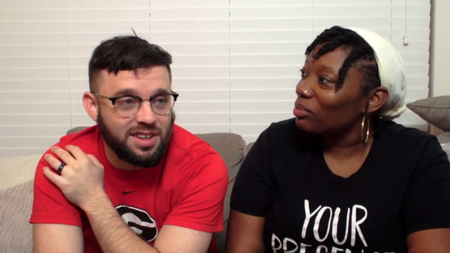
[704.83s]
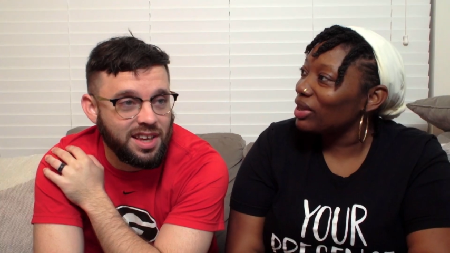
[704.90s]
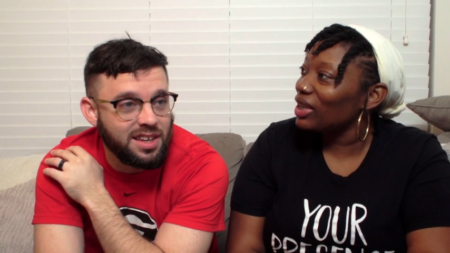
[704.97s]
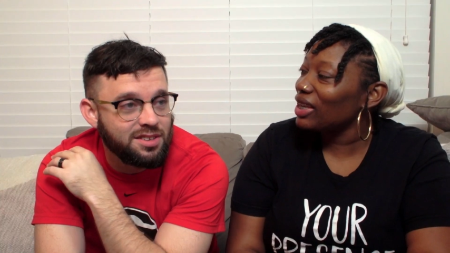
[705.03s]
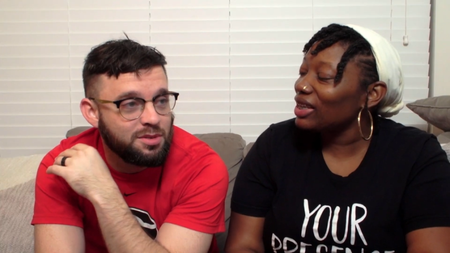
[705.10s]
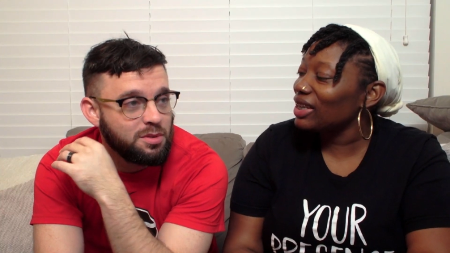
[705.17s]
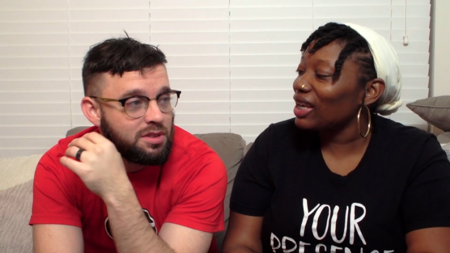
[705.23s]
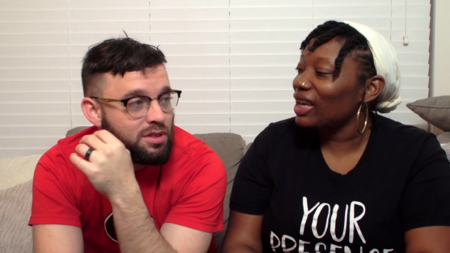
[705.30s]

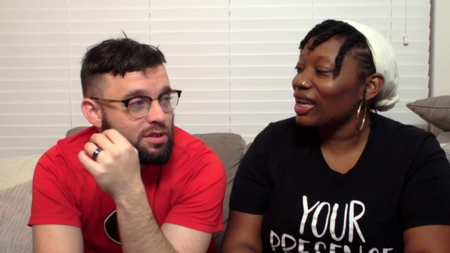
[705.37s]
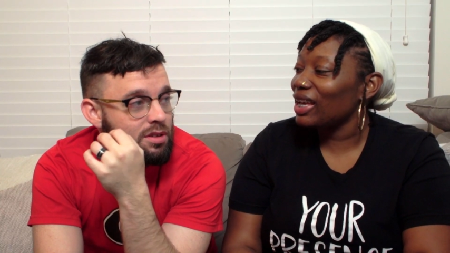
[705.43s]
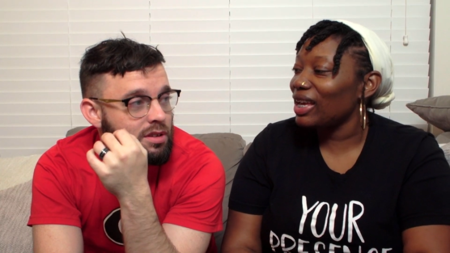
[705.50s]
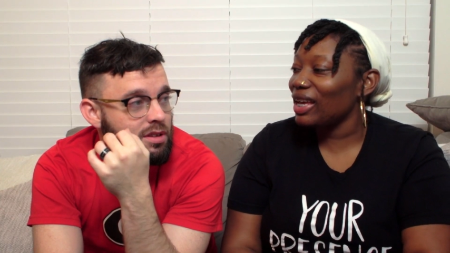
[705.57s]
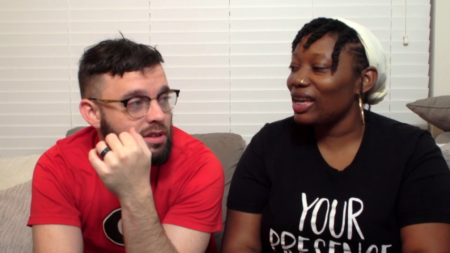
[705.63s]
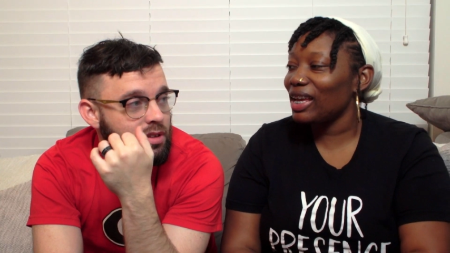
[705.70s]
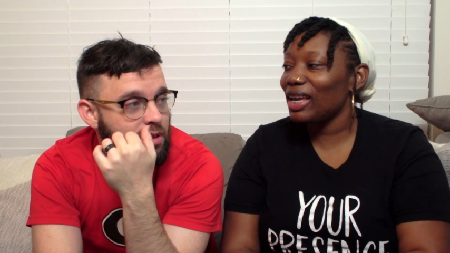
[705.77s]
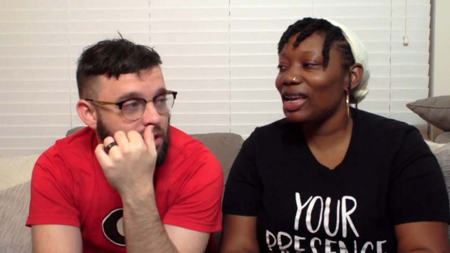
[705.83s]
Speaker 1: dancing with
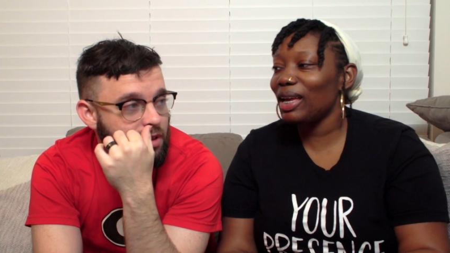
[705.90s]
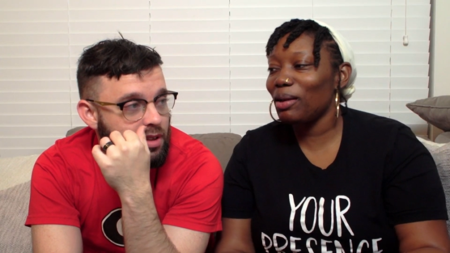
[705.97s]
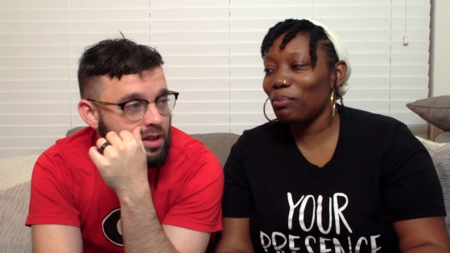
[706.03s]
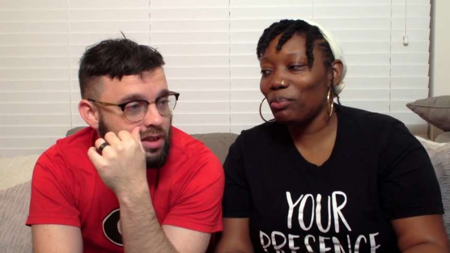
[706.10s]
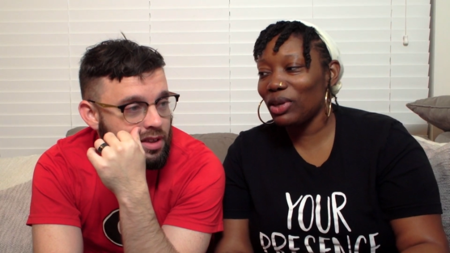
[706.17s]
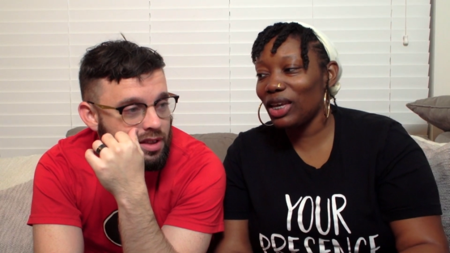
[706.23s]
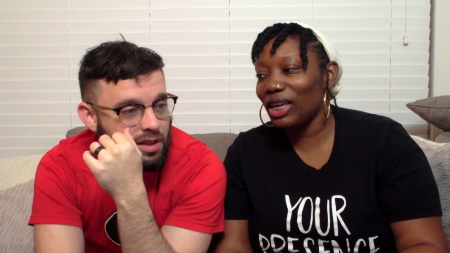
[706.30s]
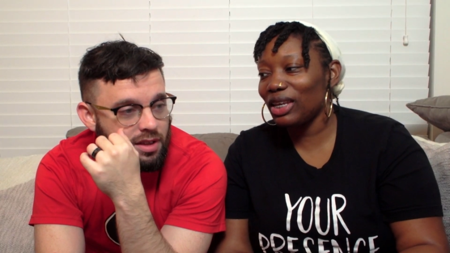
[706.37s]
you.
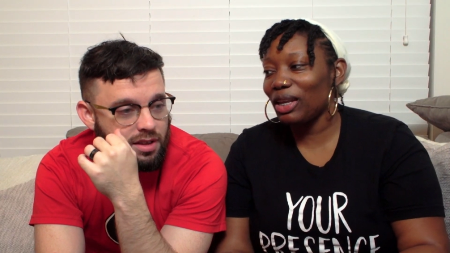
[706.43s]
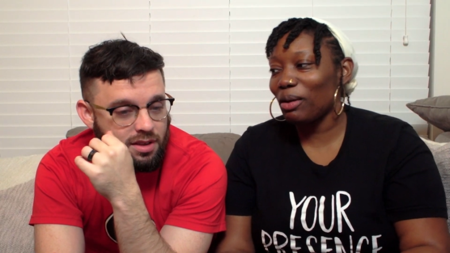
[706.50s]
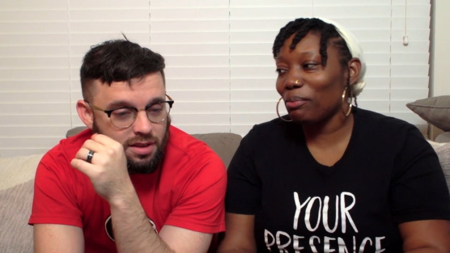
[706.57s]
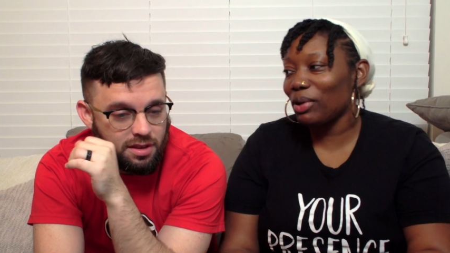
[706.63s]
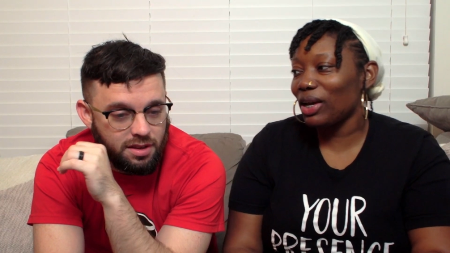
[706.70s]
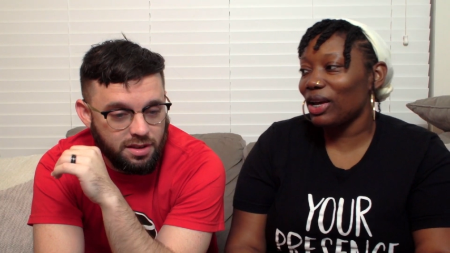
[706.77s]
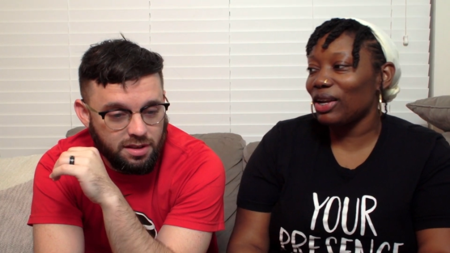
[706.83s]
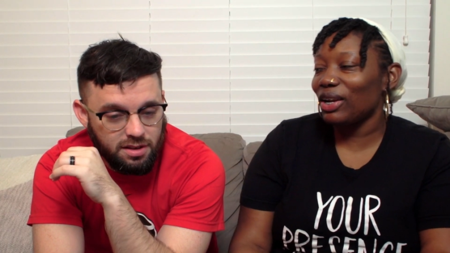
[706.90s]

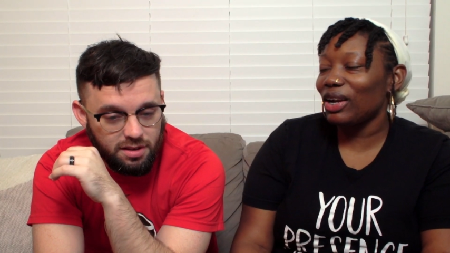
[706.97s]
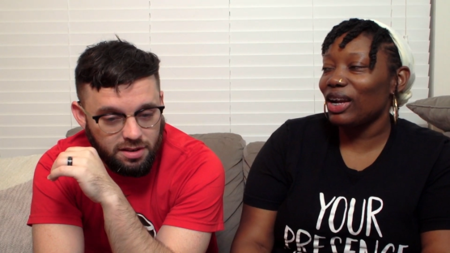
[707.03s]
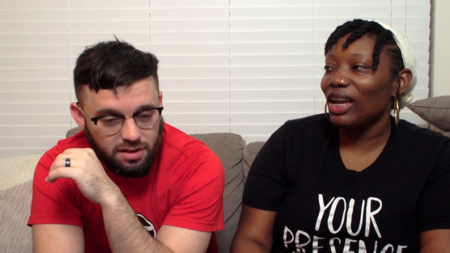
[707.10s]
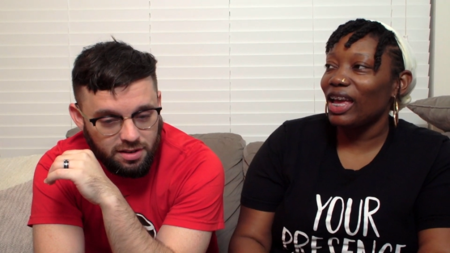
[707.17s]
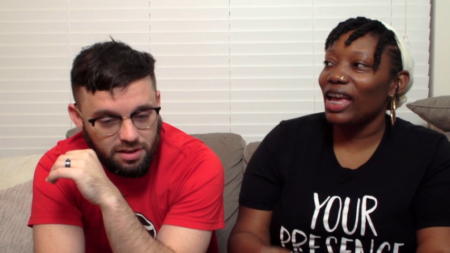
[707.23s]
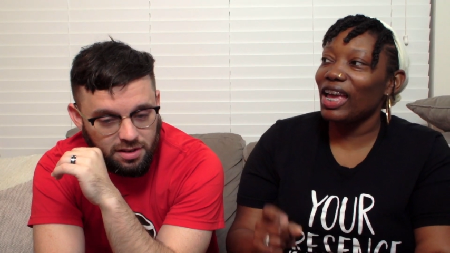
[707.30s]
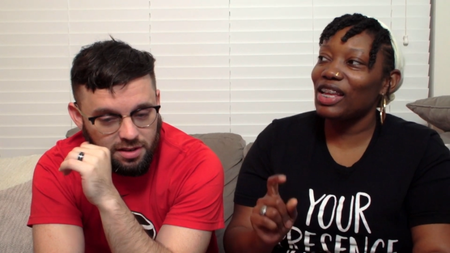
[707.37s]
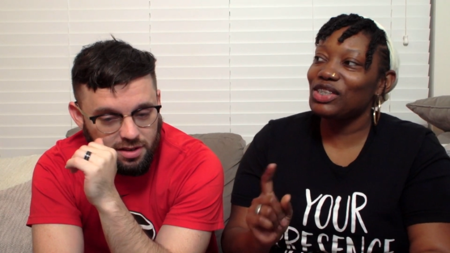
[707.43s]
Peanut butter
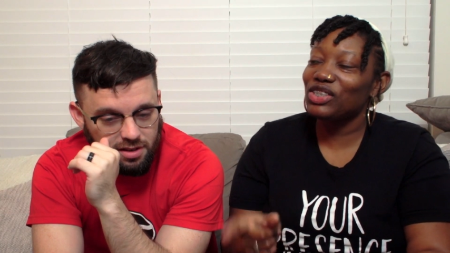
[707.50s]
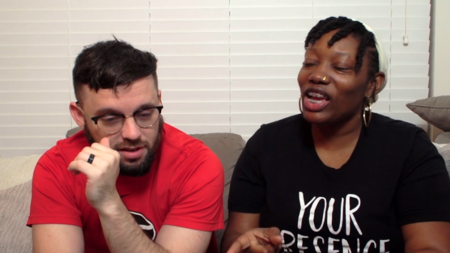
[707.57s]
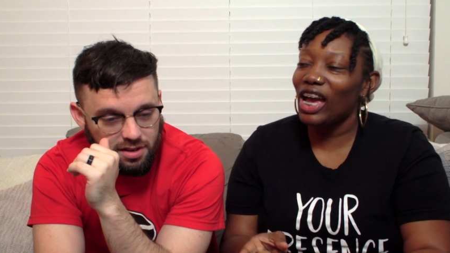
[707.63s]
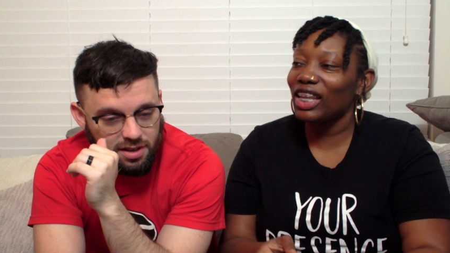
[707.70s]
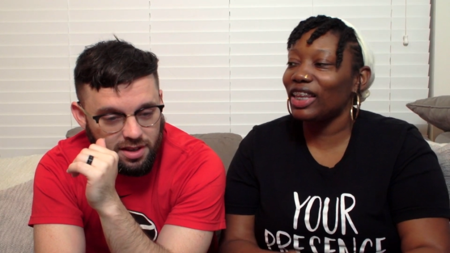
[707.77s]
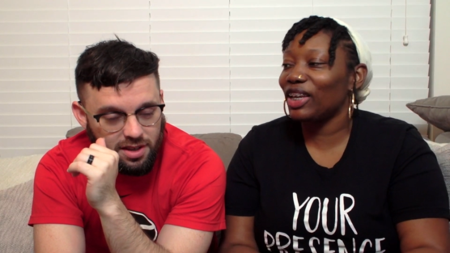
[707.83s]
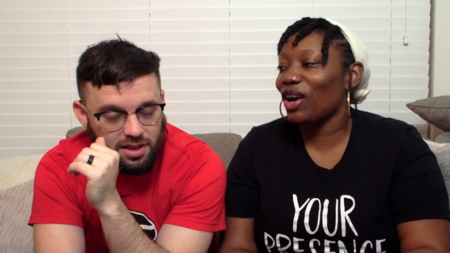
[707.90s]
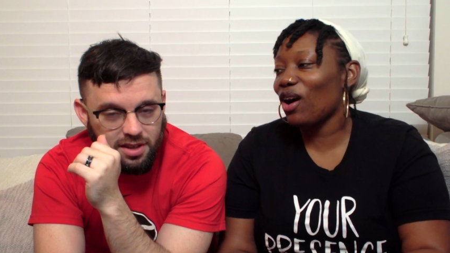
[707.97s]
and
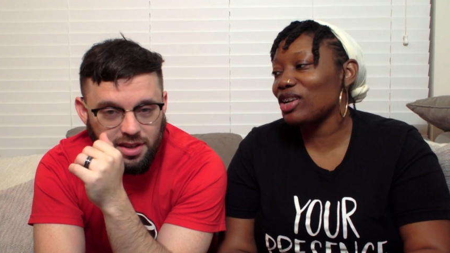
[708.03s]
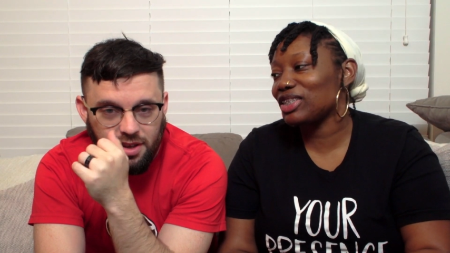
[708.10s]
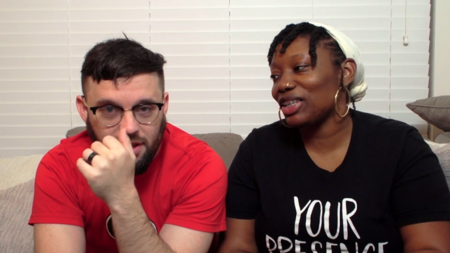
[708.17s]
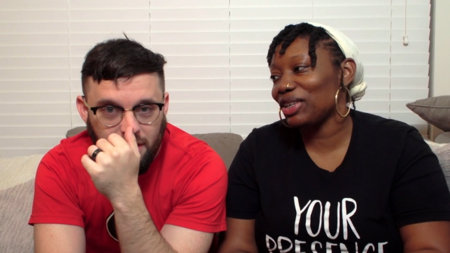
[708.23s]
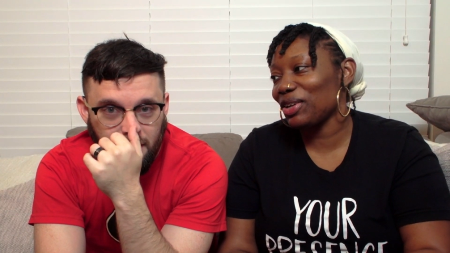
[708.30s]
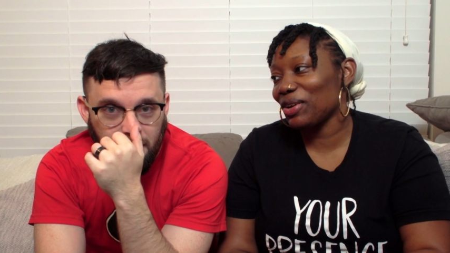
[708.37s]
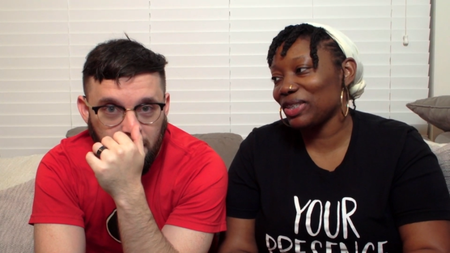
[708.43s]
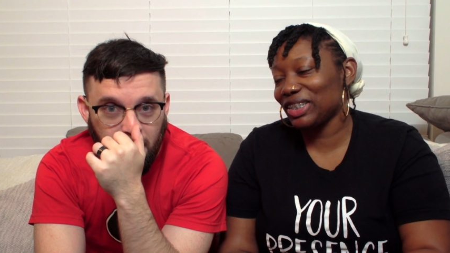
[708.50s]
jelly.
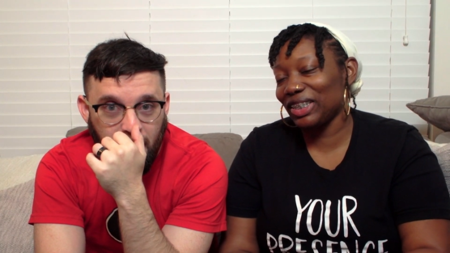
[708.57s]
Carson knows